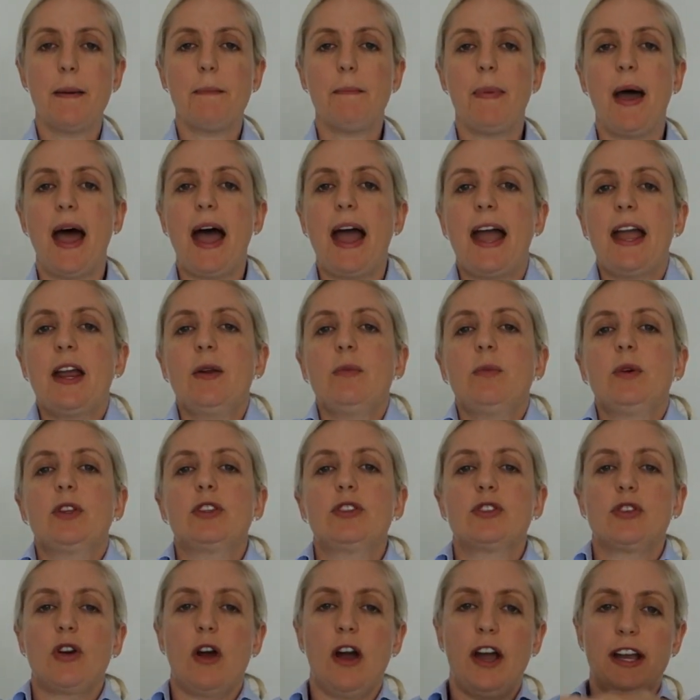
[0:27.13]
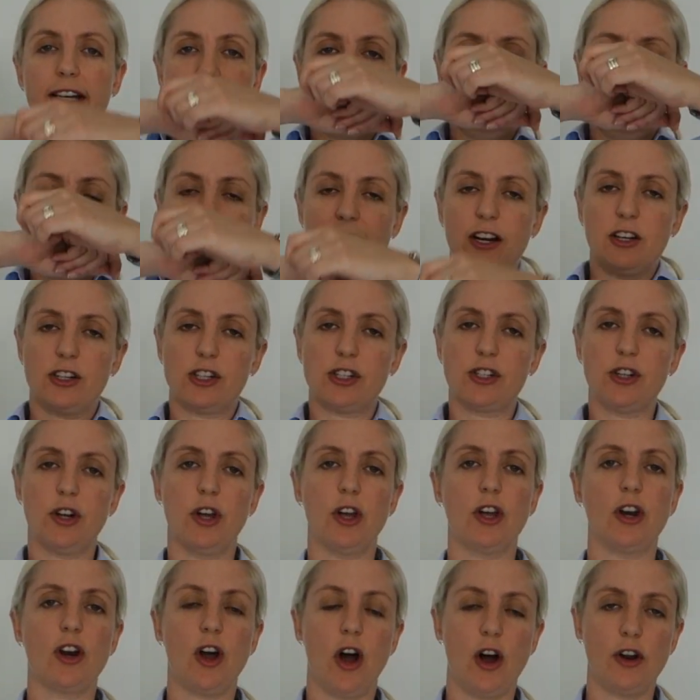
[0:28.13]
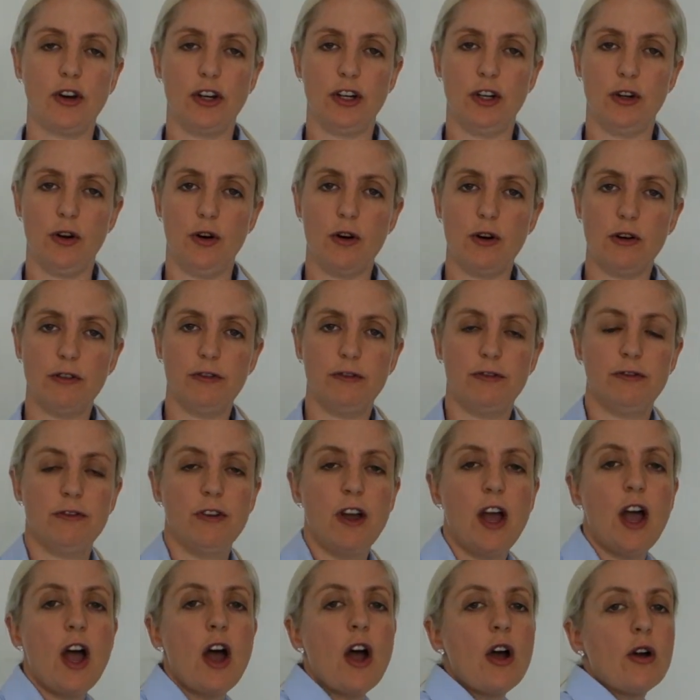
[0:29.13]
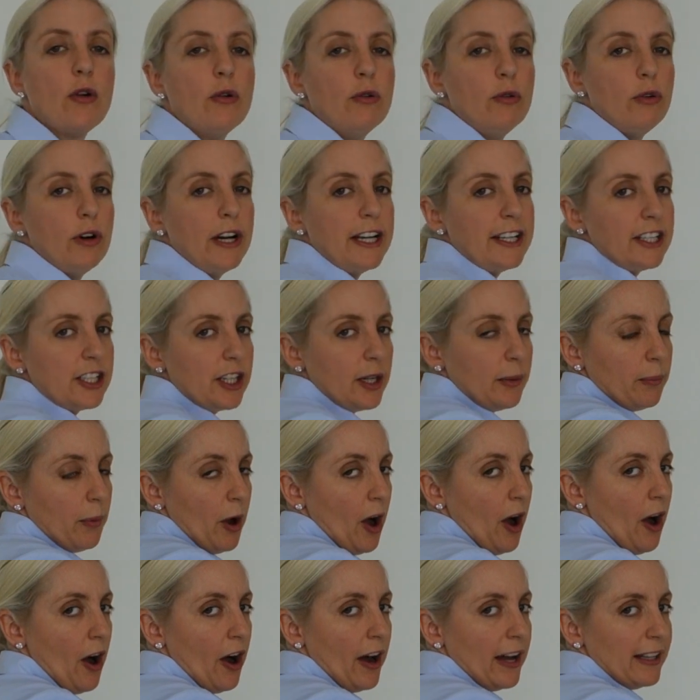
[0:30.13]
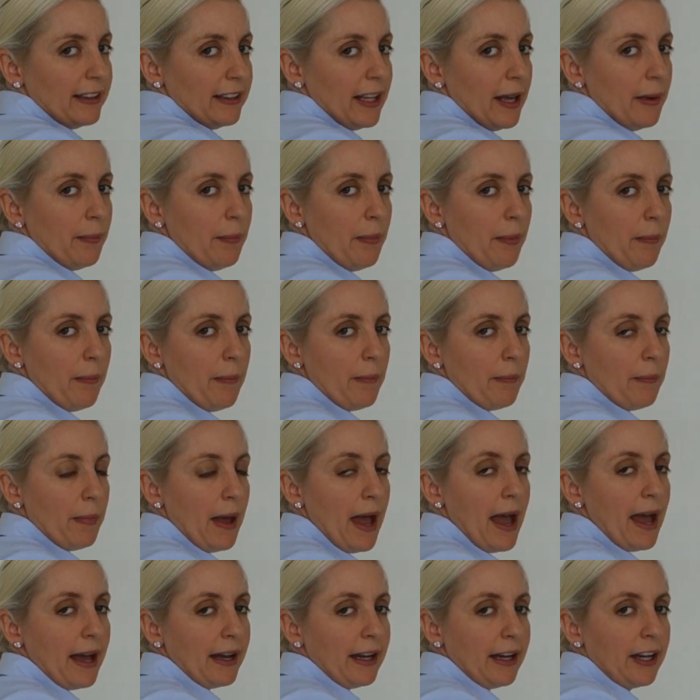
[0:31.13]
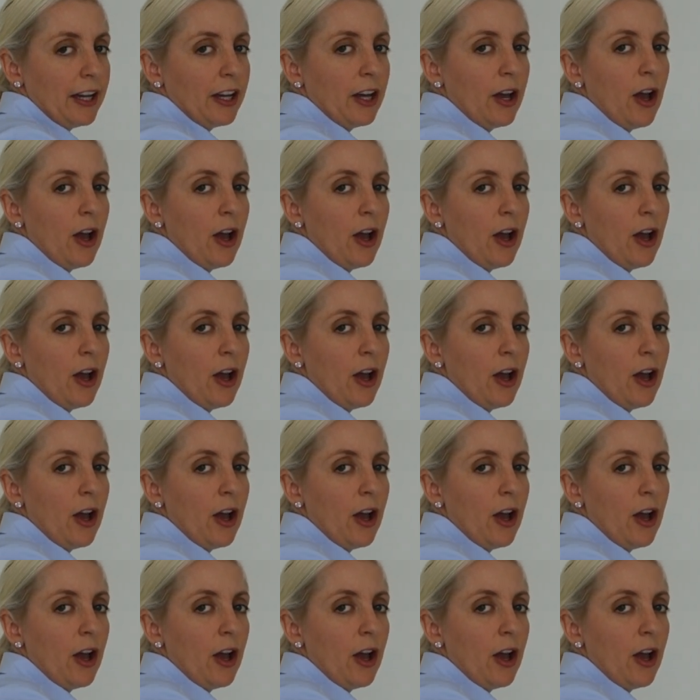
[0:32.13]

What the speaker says: pain with trying to get a shirt on and off, reaching behind their back,